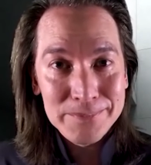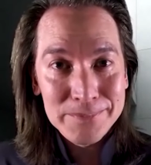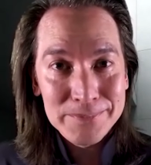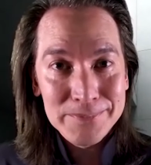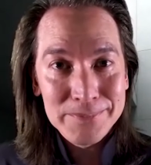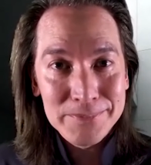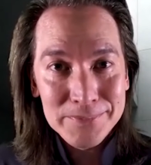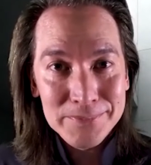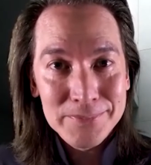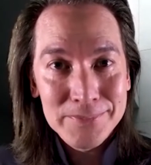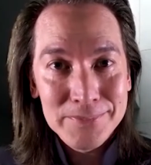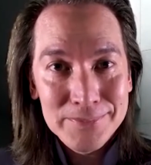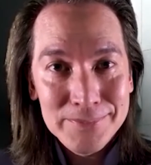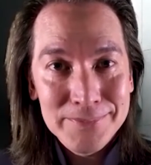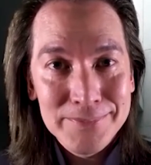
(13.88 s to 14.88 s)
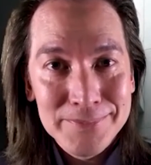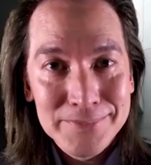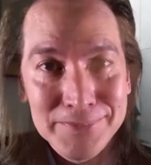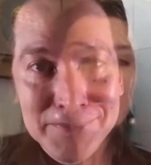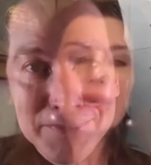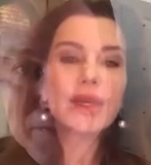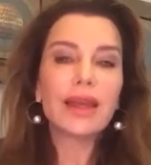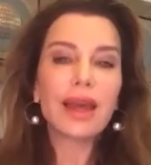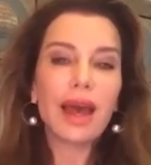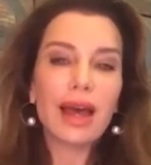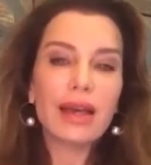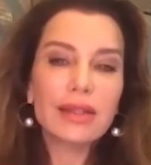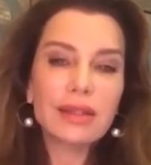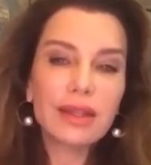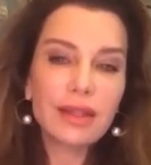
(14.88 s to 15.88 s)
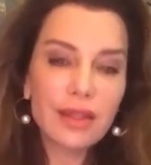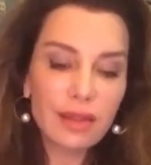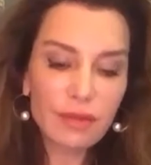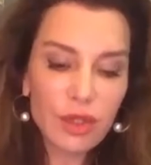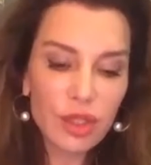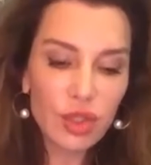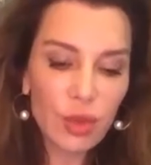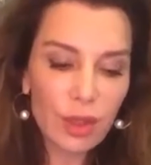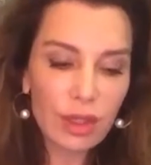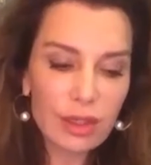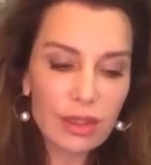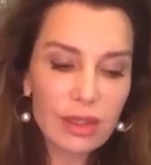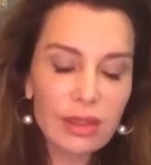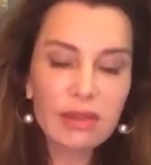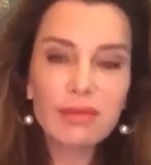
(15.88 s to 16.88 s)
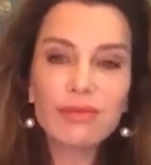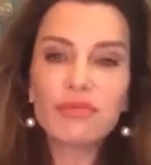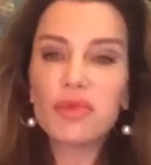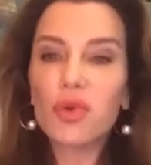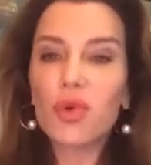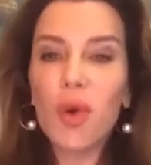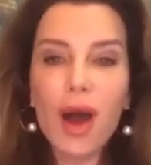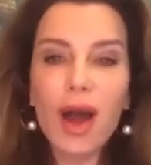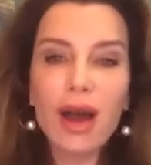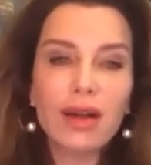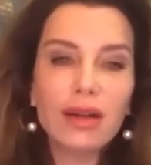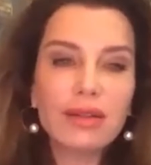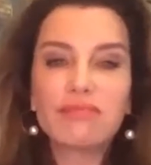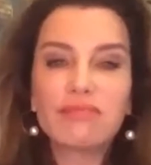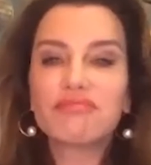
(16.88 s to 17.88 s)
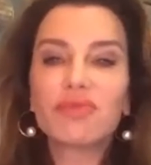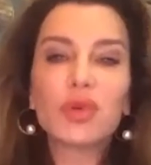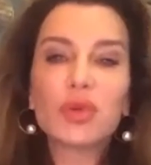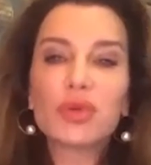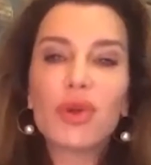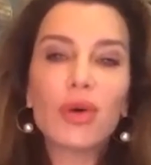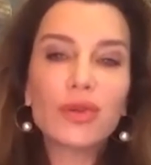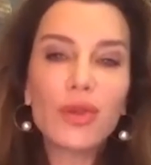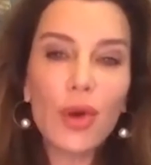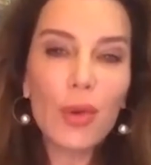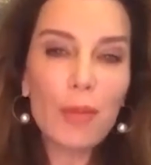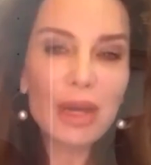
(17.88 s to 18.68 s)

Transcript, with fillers: How can we as individuals who are who don't know